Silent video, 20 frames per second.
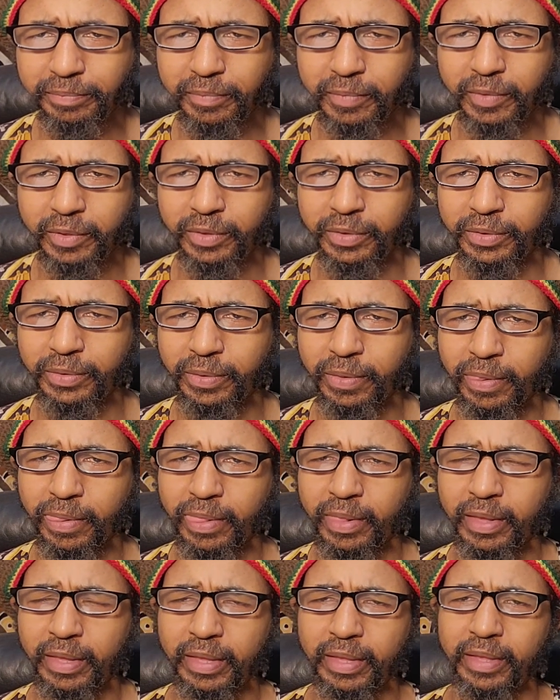you know.
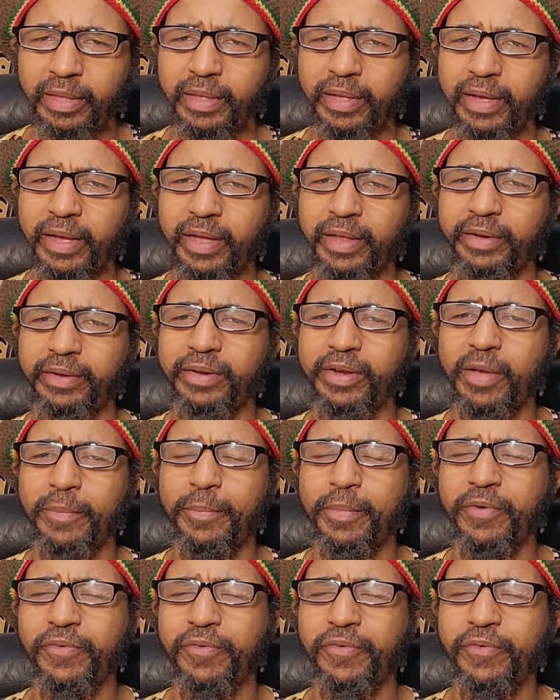And number